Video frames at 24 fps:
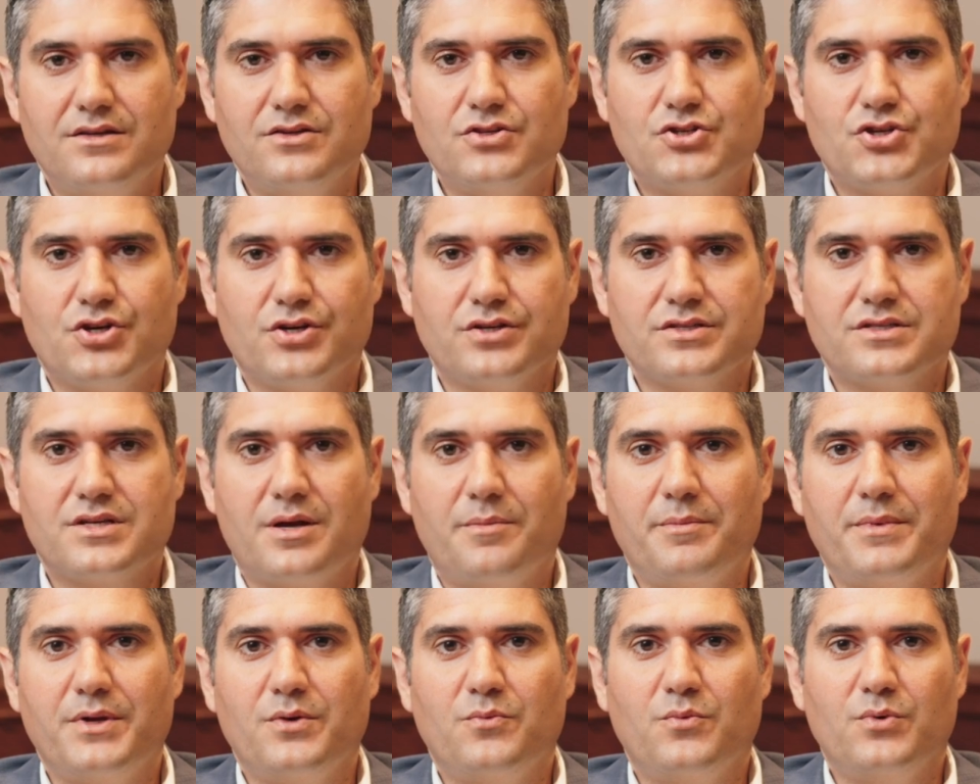insurance
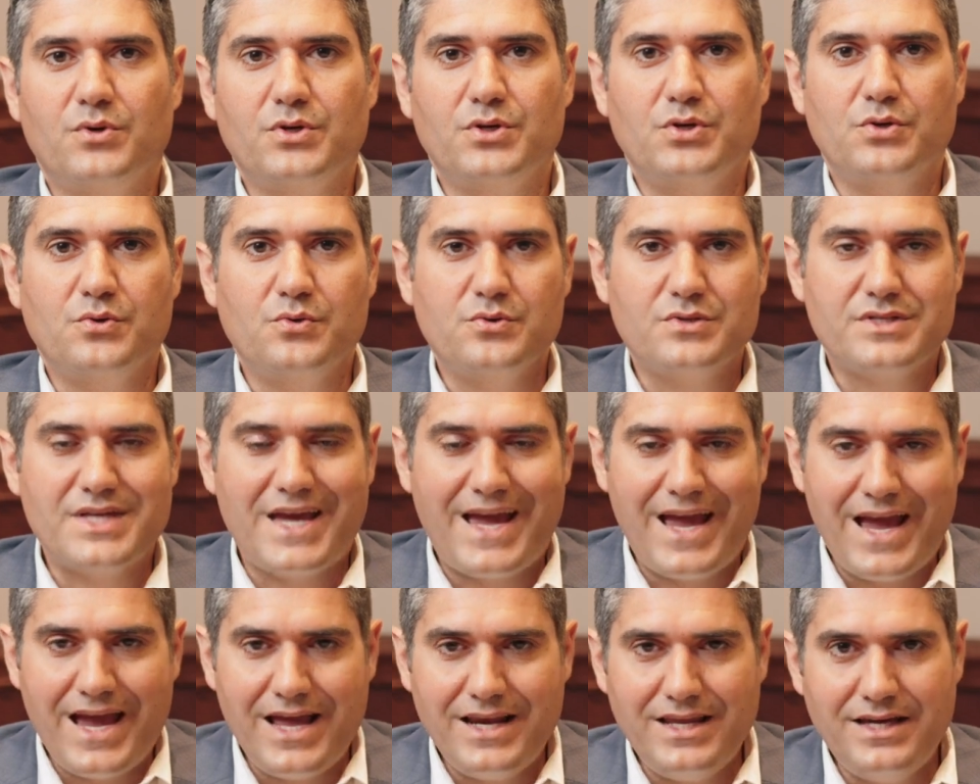company will use
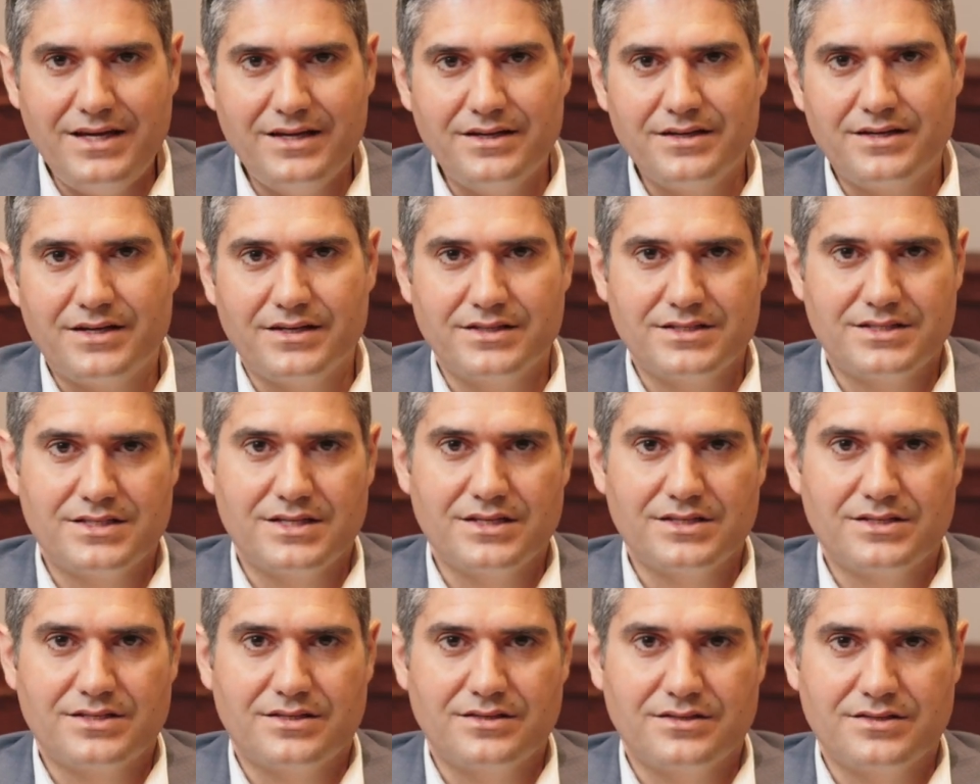any
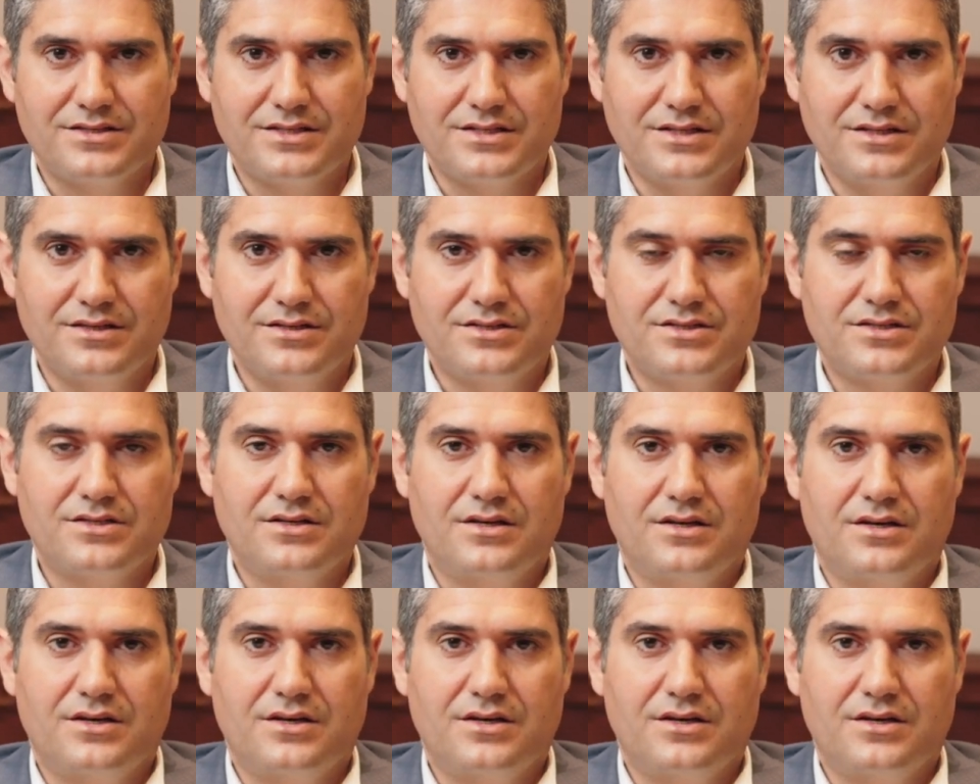inconsistencies